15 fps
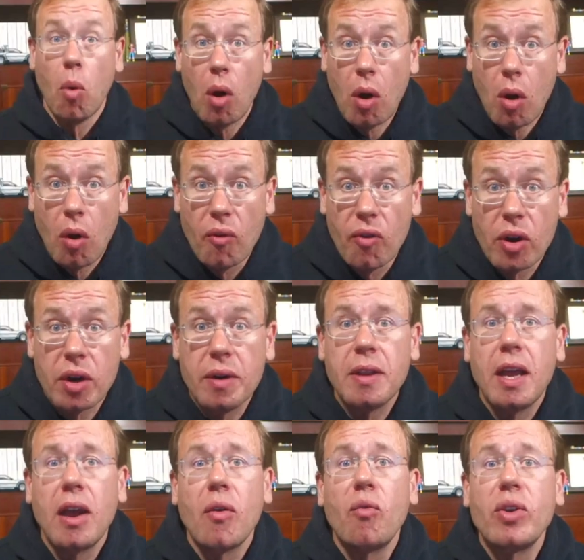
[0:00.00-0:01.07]
Moreover,
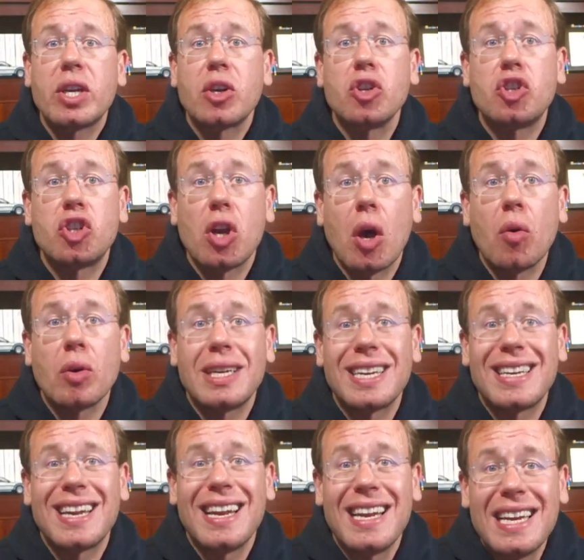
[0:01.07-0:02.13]
we could show
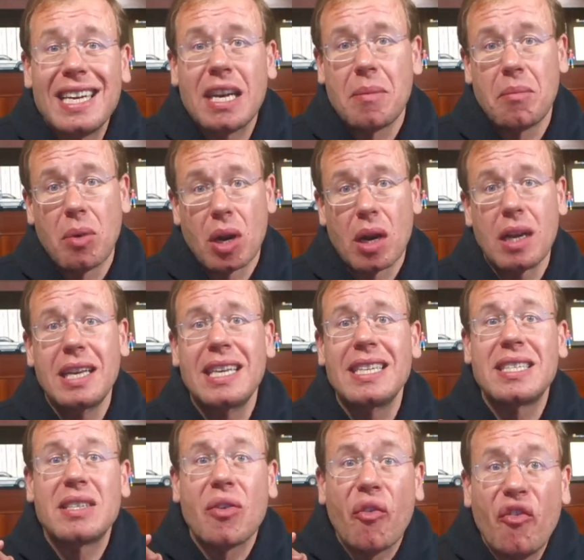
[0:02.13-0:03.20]
that a linear model
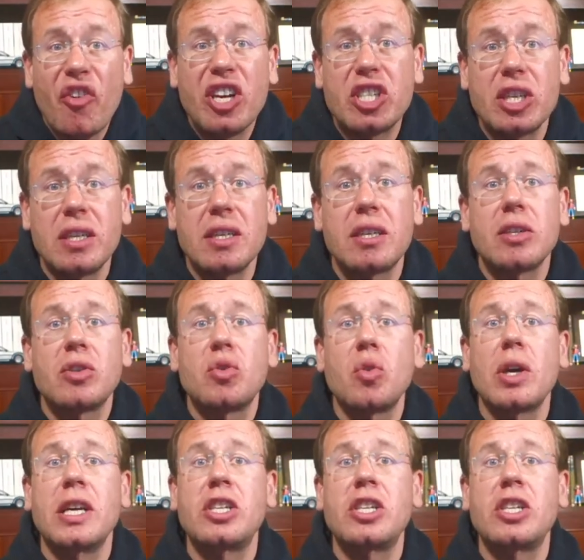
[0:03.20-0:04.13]
is sufficient to